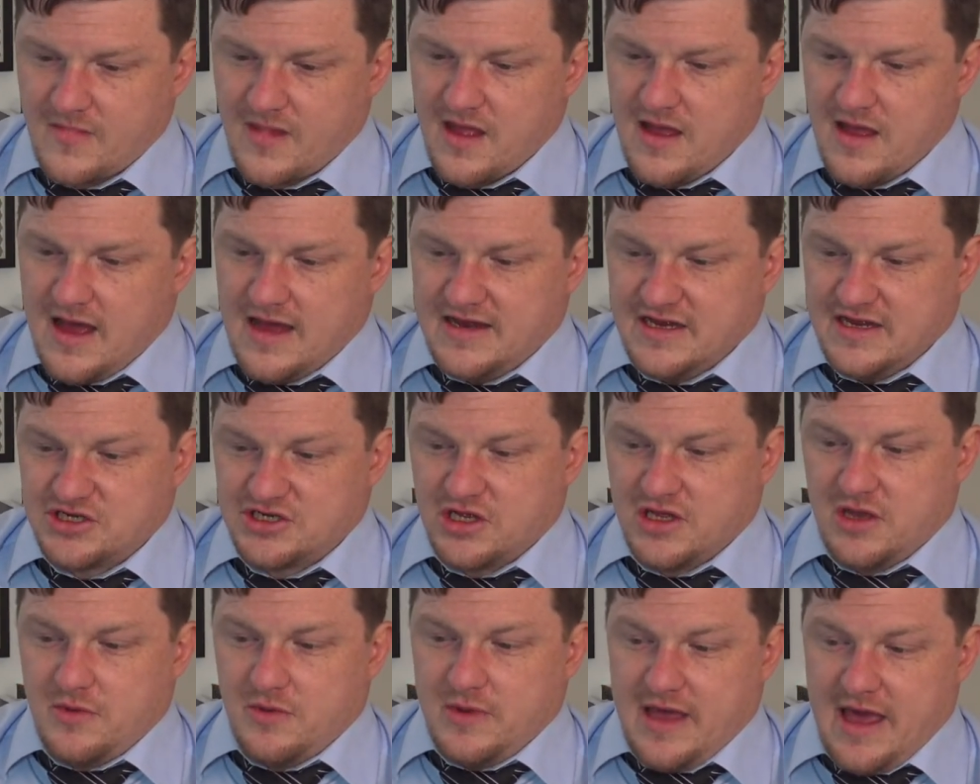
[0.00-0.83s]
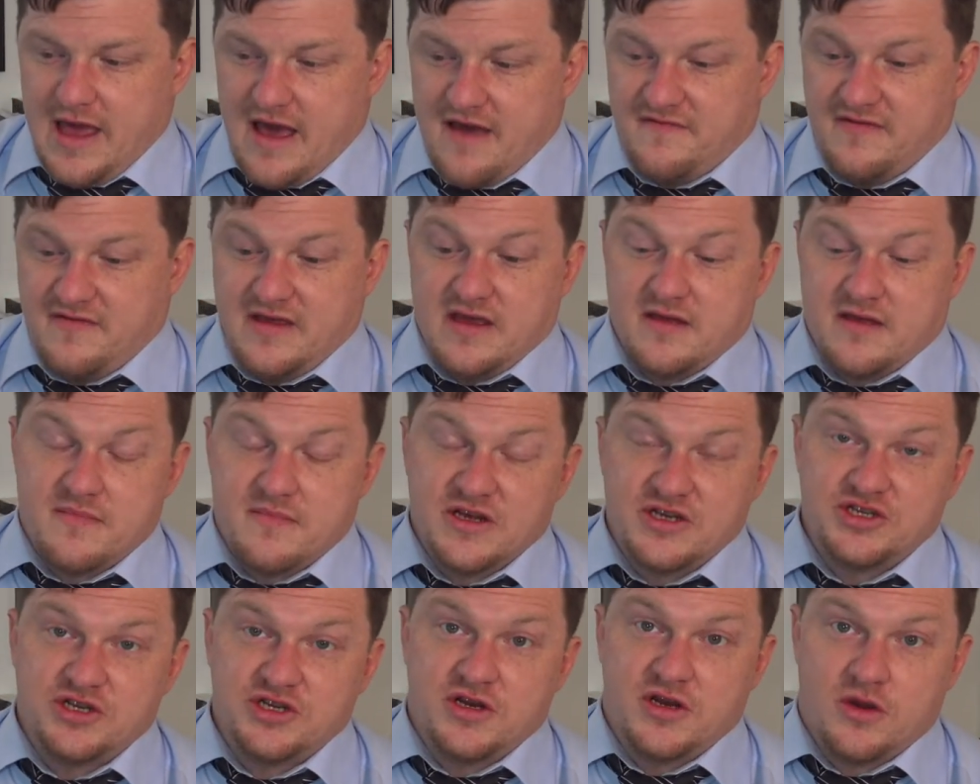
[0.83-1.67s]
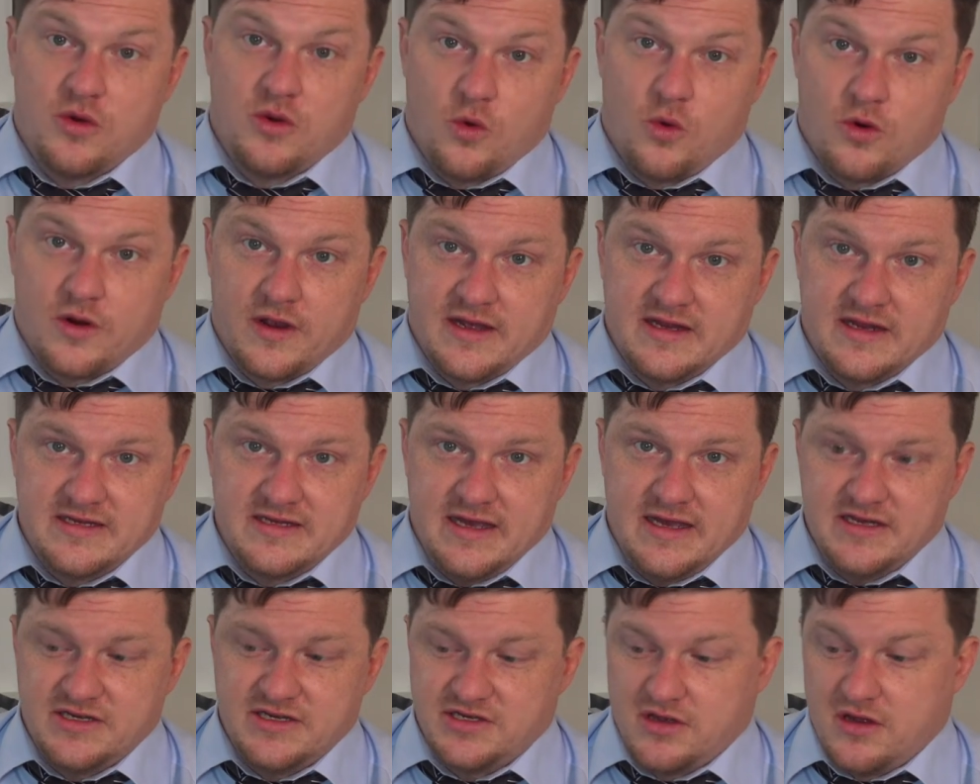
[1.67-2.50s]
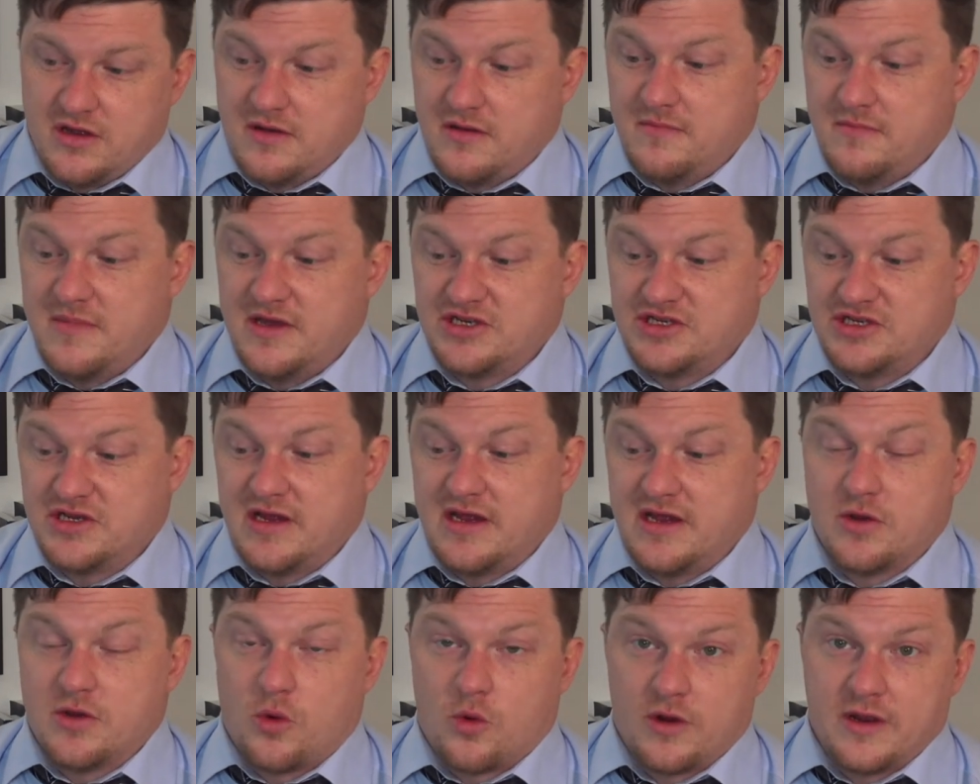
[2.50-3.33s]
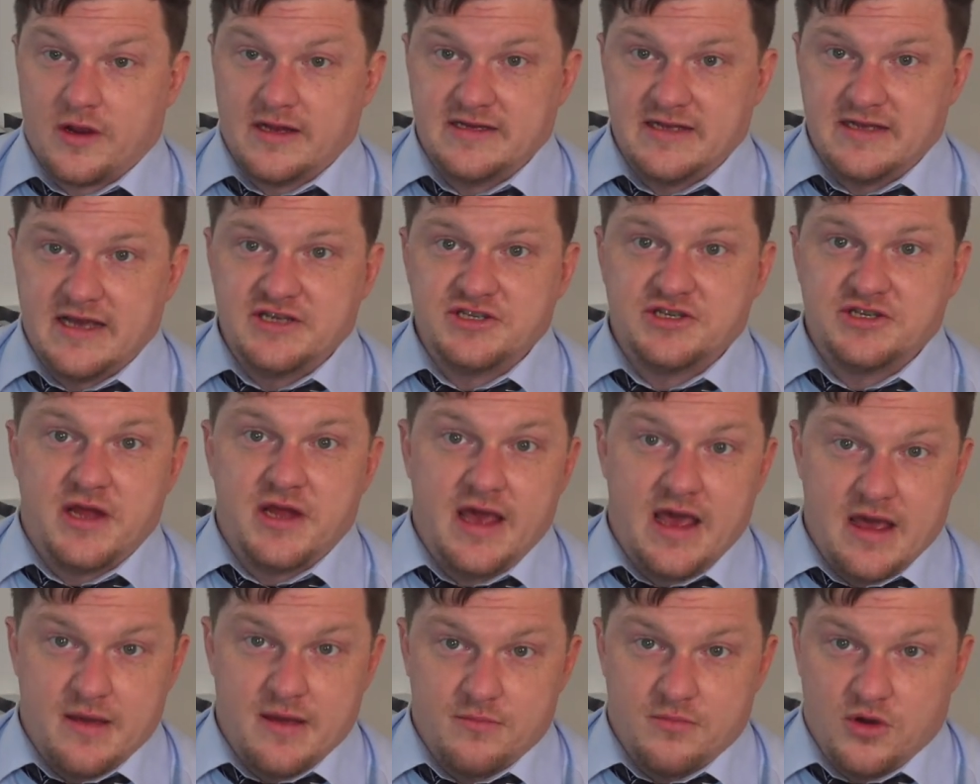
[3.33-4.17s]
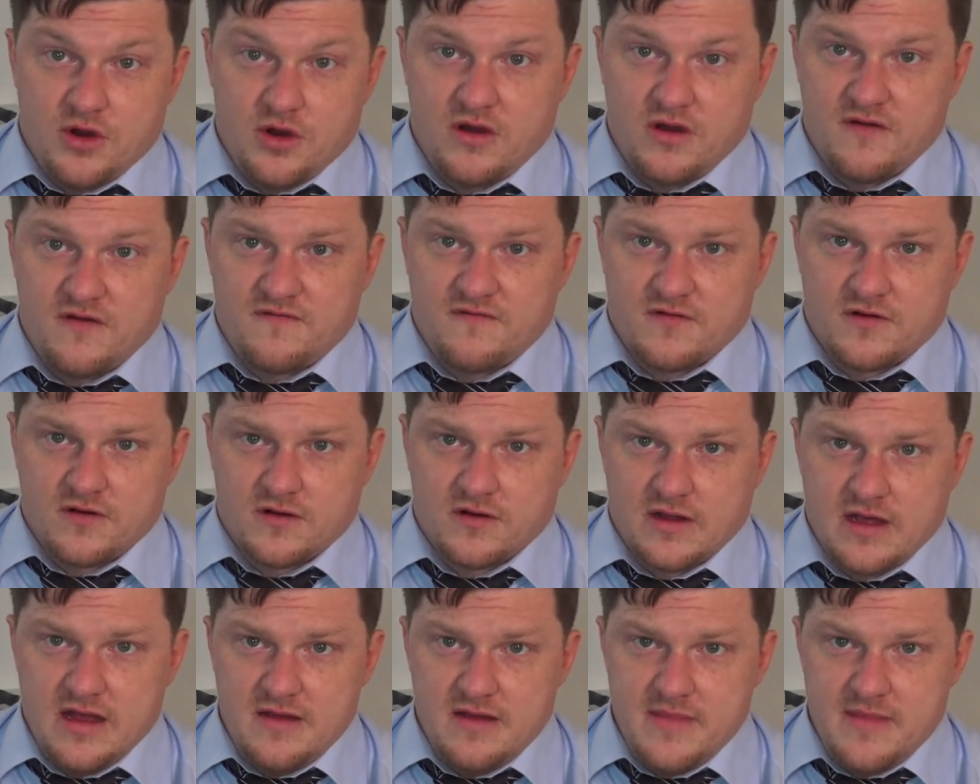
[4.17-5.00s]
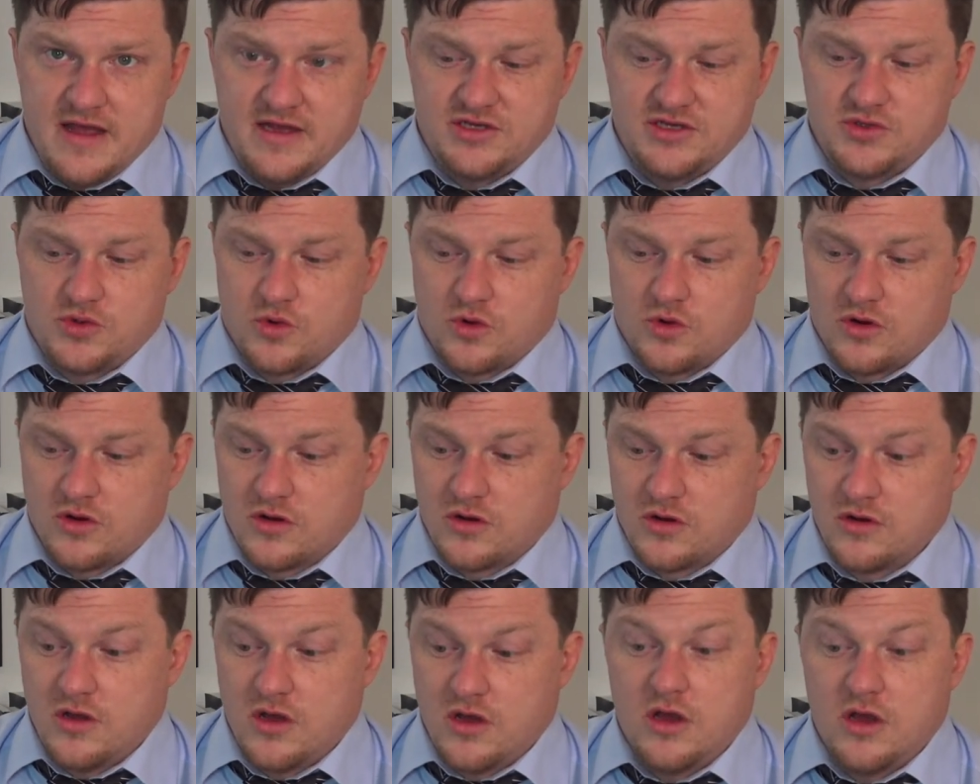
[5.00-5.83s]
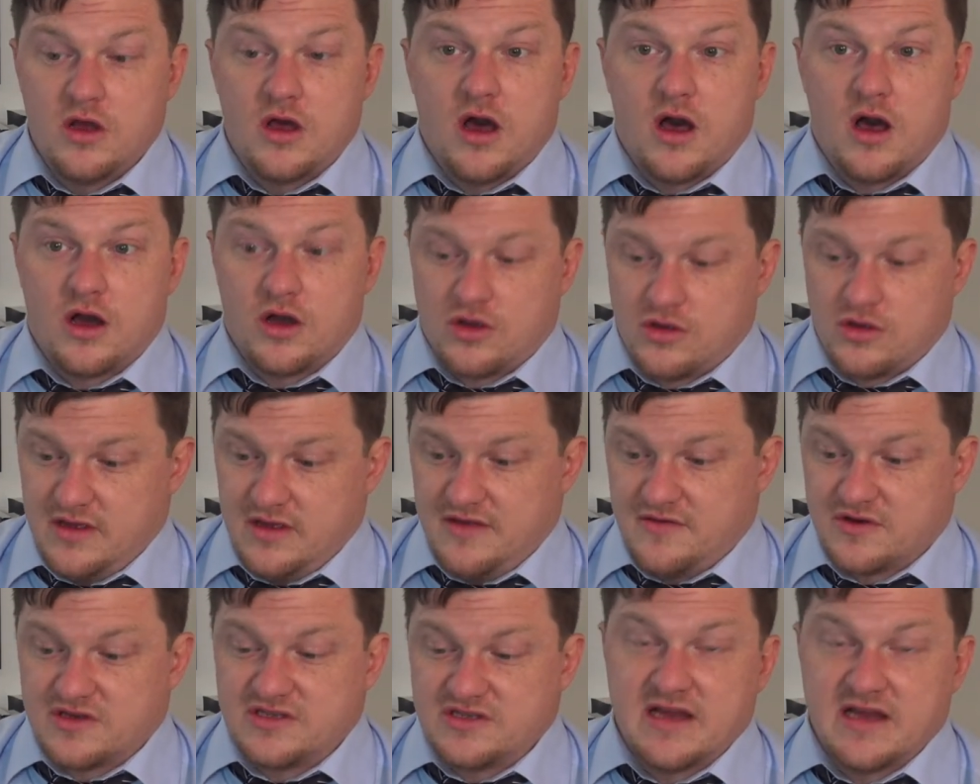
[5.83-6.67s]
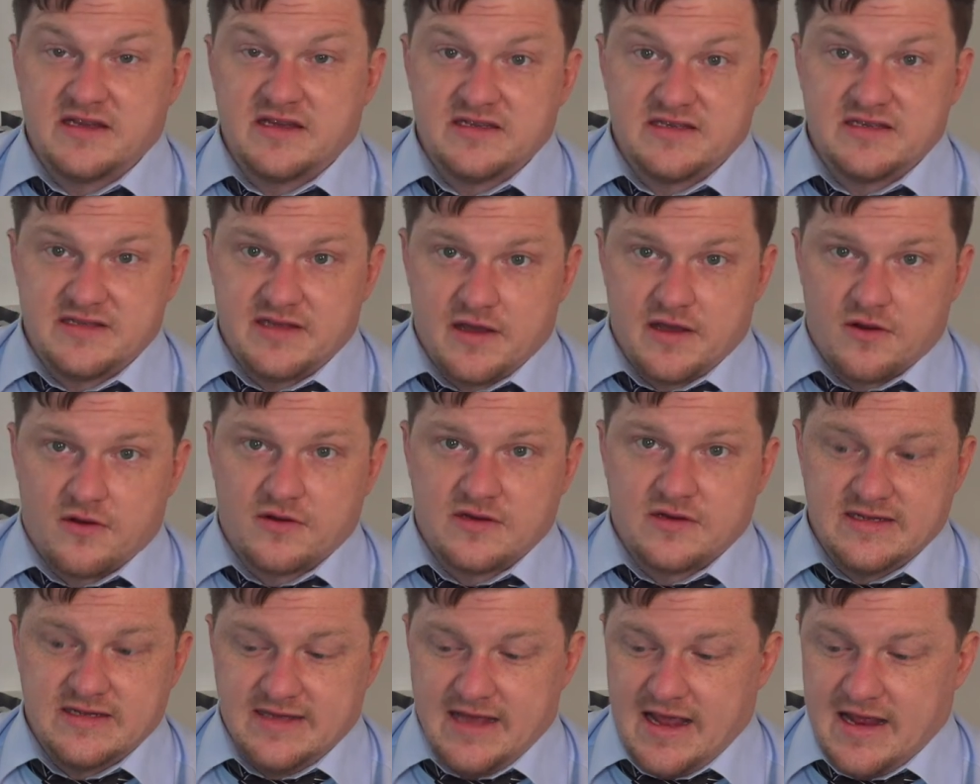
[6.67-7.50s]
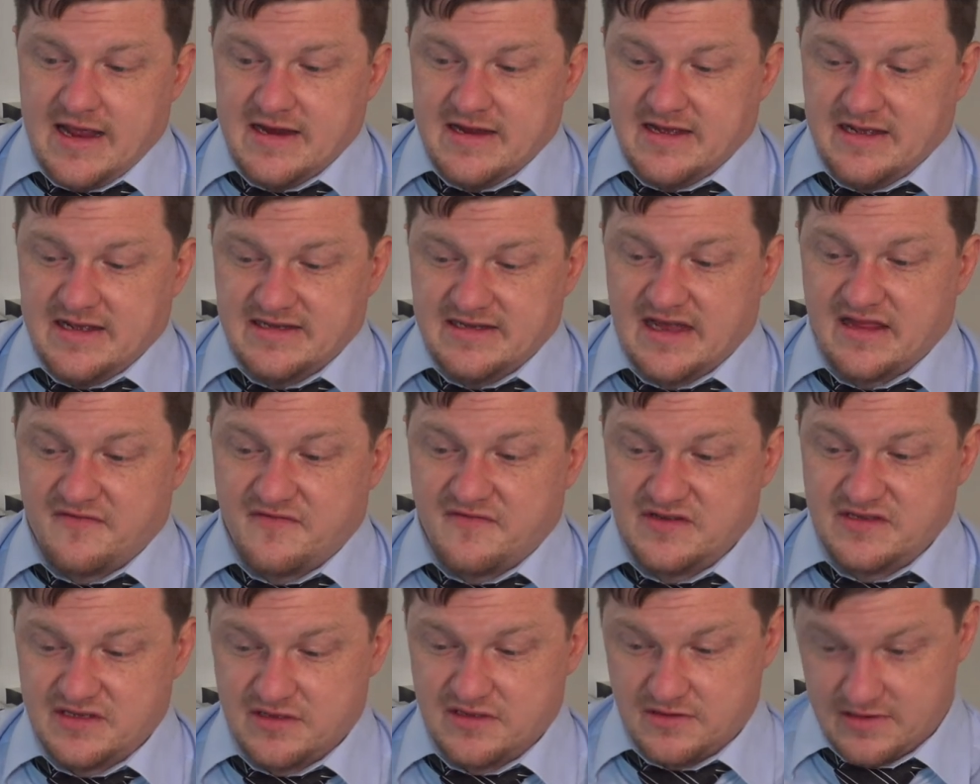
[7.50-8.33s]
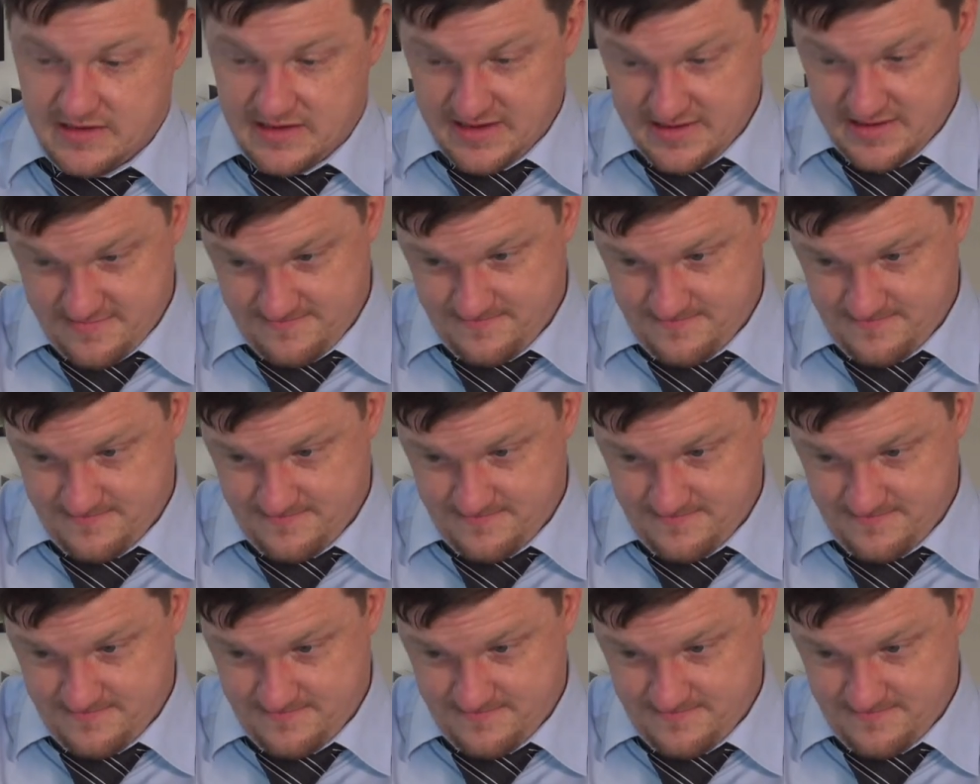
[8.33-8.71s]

Additionally, we have the admission and orientation handbook for inmates who are either sentenced there or detainees at the facility.